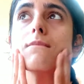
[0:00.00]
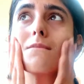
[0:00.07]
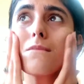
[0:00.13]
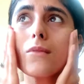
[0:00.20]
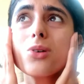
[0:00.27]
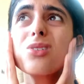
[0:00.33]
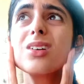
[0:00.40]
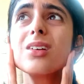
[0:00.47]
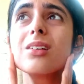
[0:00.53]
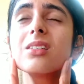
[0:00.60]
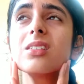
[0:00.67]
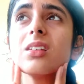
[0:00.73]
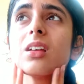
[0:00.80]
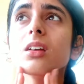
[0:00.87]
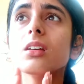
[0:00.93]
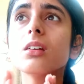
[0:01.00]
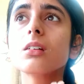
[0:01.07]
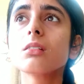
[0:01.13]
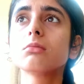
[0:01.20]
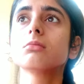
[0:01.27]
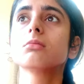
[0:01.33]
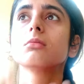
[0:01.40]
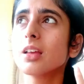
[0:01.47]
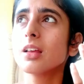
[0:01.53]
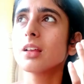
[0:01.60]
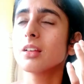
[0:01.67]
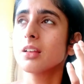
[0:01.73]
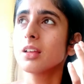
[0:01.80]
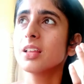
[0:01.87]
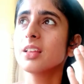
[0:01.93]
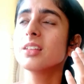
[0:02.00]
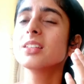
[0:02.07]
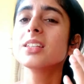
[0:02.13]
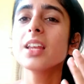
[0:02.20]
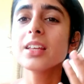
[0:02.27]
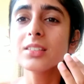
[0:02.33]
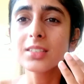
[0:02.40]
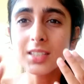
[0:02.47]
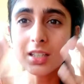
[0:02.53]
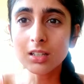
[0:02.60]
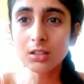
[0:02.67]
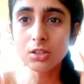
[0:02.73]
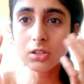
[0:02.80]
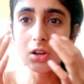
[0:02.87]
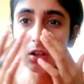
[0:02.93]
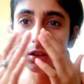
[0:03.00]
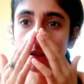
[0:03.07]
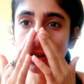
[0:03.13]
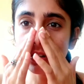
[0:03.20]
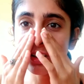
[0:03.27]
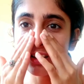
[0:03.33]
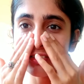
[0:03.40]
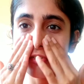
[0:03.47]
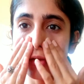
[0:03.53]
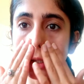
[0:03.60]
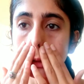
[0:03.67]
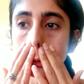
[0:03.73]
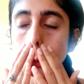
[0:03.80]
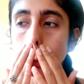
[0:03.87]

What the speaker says: Okay, it's like a silk cloth on your face.